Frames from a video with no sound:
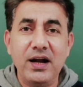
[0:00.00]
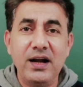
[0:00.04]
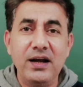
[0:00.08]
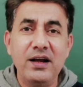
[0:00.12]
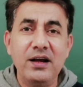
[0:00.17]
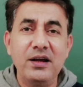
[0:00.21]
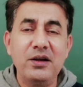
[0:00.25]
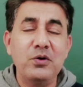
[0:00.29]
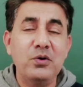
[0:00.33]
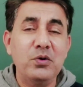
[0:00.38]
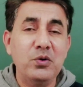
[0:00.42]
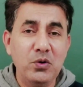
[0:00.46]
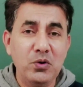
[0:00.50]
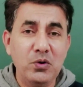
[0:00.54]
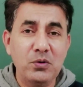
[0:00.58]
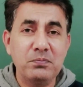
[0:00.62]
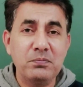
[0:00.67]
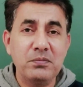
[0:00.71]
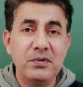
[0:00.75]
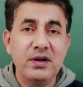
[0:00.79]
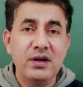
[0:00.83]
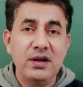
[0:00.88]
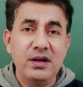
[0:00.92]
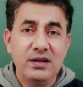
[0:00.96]
and I
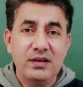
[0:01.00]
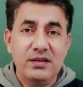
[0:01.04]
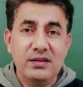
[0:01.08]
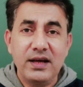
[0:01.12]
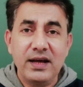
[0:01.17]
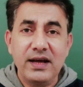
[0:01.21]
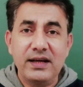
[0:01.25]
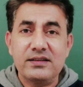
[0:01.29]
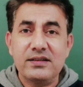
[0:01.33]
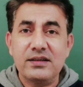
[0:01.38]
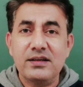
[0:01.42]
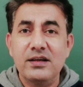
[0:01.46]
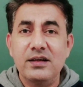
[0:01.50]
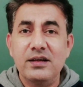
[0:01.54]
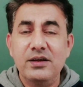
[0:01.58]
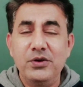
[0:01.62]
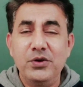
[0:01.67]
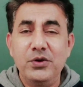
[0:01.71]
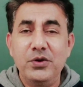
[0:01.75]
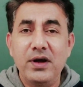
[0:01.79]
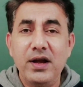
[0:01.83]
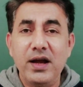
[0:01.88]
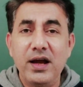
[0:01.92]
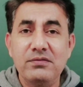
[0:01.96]
hope that
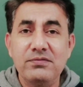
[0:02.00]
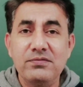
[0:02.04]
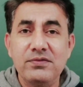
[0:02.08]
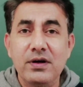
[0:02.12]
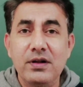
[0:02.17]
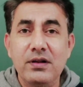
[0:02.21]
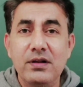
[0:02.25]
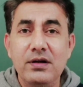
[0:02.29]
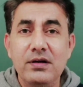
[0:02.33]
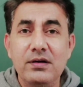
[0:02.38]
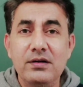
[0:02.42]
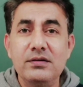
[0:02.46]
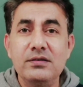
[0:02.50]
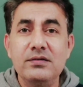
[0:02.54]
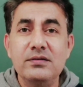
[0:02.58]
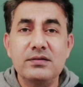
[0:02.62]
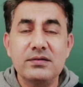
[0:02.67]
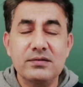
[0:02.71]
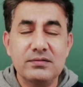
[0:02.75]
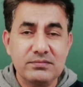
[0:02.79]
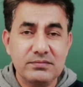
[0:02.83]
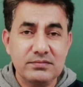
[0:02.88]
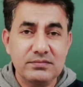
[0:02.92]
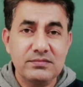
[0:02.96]
you have
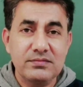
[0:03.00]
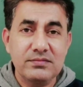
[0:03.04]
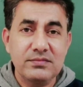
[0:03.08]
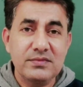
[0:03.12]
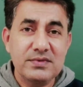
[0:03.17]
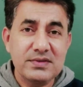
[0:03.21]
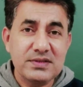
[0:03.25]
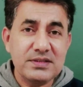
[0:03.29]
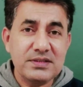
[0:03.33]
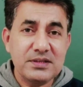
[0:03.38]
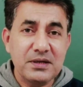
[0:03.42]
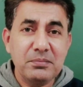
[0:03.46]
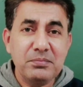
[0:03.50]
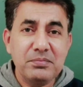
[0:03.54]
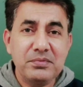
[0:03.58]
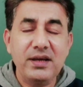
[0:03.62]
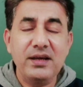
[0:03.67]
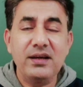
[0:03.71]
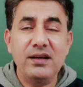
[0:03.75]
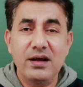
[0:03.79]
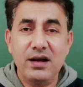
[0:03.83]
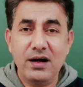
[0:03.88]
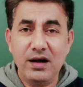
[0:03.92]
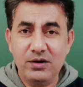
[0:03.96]
learned
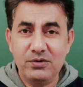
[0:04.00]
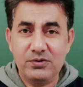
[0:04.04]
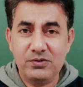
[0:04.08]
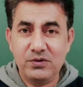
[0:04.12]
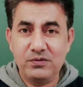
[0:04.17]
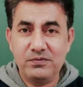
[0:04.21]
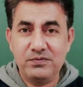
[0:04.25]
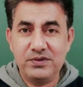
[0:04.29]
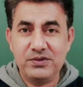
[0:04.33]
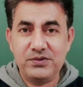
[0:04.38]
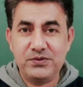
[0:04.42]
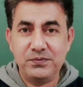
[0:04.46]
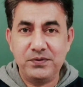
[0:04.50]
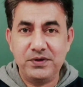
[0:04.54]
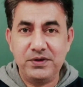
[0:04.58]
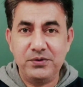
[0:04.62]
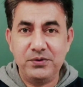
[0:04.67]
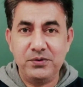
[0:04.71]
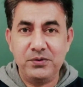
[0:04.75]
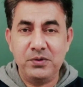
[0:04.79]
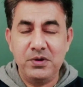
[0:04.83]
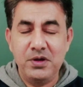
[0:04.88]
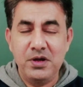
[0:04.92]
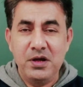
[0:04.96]
something out of this
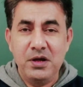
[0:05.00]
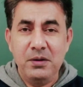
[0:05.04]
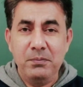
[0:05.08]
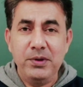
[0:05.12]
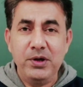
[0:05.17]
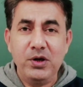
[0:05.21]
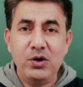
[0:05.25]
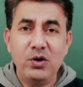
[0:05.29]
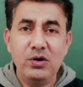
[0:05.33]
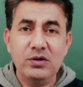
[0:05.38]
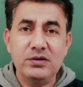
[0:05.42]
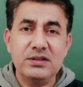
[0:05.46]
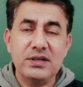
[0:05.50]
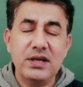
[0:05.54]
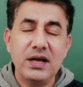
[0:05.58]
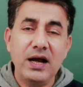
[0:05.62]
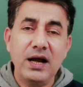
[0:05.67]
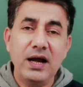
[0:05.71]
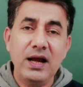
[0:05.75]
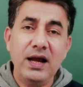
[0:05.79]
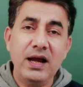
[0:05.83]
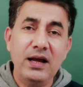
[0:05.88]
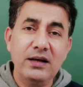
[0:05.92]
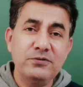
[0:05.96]
video, because
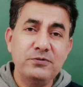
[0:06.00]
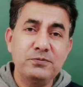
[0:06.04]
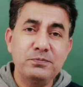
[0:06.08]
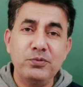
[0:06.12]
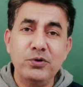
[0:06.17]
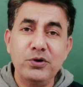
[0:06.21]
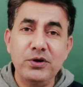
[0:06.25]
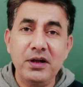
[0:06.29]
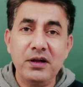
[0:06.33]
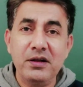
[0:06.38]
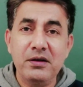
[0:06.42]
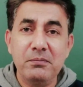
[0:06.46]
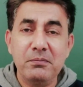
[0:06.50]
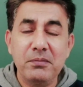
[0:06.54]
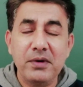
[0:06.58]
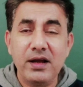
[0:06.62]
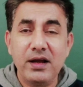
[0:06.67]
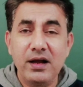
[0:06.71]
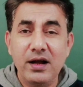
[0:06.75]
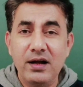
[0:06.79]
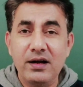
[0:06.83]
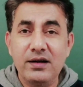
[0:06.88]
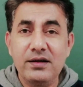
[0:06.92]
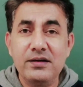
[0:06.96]
I have put in
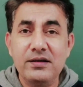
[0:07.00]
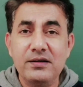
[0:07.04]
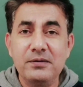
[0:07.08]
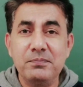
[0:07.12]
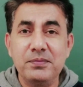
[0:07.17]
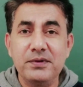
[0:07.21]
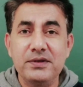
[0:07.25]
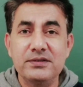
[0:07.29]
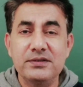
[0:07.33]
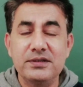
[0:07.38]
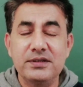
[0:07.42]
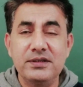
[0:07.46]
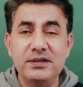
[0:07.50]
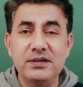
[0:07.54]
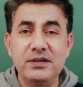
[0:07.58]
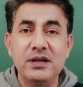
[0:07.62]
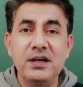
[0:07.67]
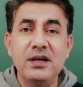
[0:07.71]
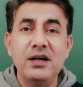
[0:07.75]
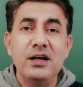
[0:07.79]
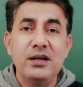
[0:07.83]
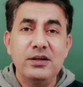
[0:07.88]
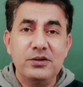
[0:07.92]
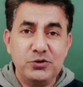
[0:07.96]
my
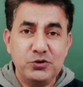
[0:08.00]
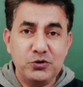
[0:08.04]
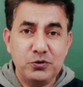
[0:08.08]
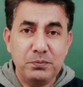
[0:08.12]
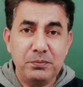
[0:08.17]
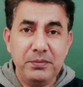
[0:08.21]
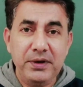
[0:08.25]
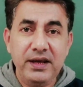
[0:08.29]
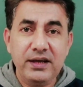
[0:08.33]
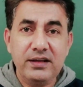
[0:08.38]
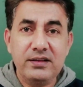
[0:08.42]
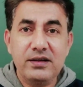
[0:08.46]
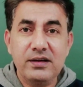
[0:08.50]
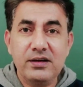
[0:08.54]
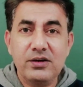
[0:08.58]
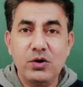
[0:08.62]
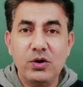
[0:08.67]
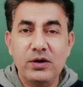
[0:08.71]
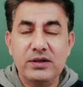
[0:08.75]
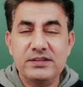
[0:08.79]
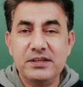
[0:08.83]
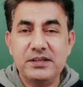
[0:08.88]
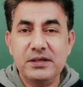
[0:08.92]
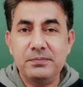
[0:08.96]
100% to make the
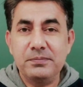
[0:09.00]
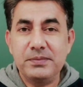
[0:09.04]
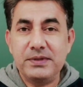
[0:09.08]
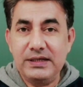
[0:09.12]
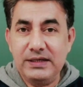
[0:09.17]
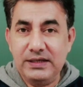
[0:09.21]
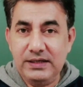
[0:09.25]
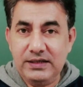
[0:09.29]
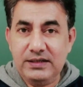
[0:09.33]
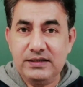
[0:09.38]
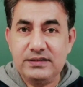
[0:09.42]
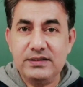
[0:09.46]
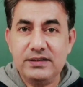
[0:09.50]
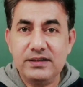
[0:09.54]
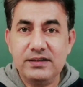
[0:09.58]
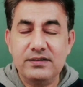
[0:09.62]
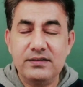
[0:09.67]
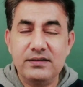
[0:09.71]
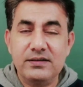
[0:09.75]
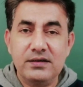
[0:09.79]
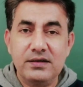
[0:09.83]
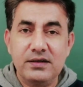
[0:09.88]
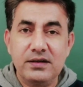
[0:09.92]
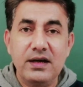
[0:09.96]
concept
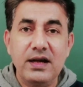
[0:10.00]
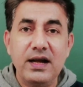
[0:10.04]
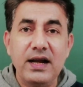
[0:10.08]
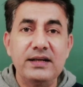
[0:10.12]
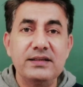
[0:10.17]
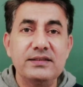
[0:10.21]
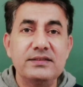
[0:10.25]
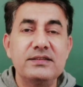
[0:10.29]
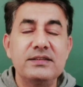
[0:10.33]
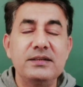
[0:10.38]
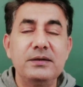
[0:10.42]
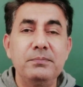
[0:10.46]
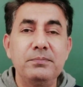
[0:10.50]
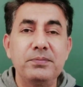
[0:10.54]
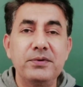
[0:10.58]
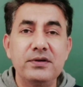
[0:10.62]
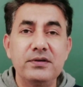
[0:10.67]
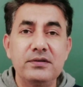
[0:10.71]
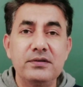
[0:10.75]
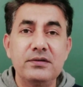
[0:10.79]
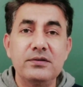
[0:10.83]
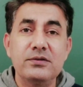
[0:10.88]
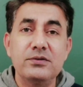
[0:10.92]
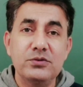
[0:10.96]
easier and
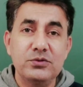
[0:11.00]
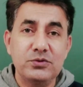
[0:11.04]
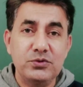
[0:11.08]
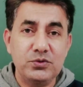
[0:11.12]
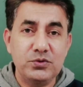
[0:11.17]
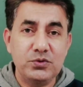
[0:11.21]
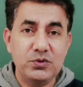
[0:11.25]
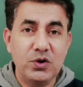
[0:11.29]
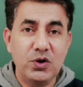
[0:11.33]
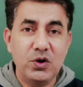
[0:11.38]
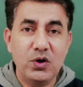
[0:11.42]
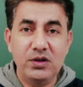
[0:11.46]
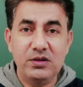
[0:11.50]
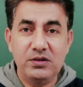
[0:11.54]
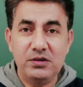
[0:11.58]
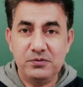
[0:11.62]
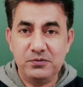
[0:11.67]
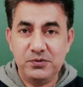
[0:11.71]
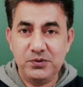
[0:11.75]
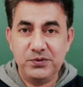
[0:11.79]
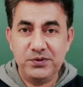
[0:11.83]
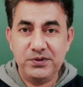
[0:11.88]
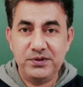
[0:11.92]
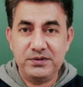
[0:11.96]
simpler to all the
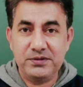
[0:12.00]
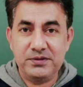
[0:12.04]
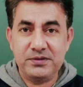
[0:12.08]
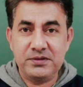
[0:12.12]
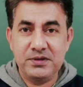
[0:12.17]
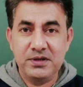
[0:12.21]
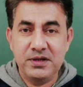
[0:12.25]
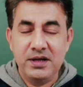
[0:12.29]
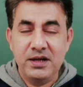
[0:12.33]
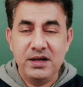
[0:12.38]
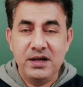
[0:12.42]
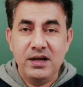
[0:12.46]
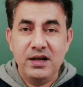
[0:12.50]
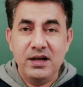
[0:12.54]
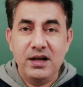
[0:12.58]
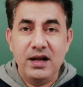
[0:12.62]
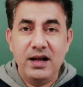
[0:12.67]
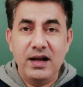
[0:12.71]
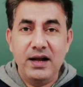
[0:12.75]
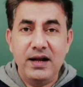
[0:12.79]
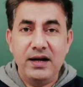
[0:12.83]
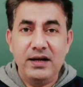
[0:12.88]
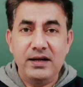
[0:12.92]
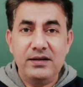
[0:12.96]
viewers.
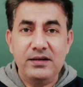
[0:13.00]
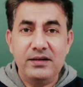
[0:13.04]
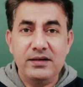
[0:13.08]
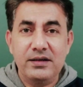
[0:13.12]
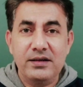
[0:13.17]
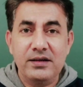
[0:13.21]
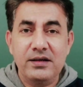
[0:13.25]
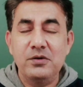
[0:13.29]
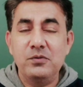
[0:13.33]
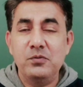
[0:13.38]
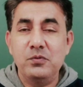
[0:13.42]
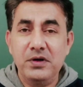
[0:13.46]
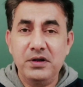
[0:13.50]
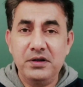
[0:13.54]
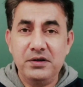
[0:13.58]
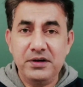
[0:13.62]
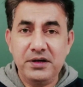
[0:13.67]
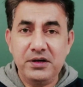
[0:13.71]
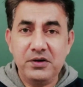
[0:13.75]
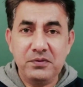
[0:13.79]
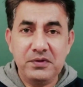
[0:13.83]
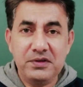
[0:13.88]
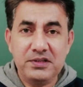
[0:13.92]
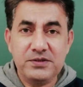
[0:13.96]
And one
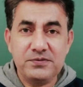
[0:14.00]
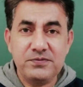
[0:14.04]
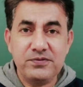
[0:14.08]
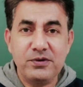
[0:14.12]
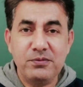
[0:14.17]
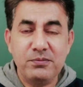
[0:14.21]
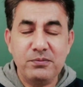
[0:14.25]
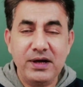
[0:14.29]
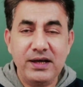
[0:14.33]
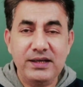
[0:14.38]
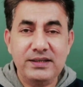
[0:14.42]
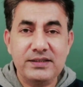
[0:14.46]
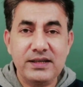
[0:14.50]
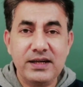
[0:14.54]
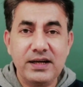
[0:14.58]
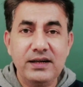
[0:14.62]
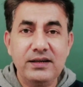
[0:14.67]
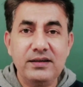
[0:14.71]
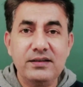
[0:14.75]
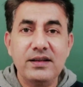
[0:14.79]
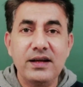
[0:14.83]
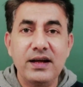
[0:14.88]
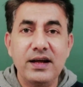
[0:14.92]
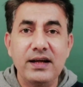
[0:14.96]
request from my
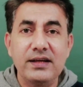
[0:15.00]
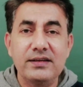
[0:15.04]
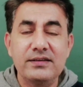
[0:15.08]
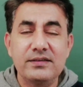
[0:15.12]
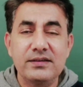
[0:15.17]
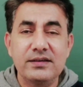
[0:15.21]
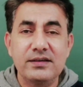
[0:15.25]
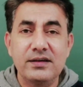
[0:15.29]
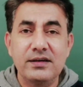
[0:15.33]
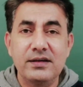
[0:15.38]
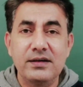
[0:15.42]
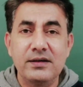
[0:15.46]
side, that